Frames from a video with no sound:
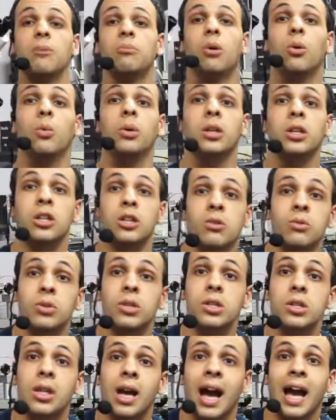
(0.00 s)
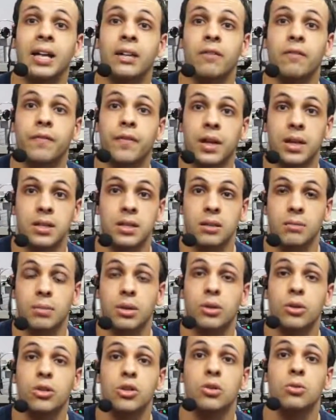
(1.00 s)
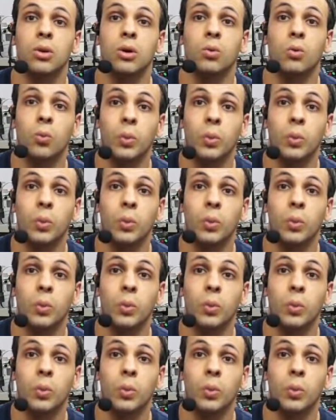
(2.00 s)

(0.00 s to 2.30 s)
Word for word: But when you decide to fix it because you are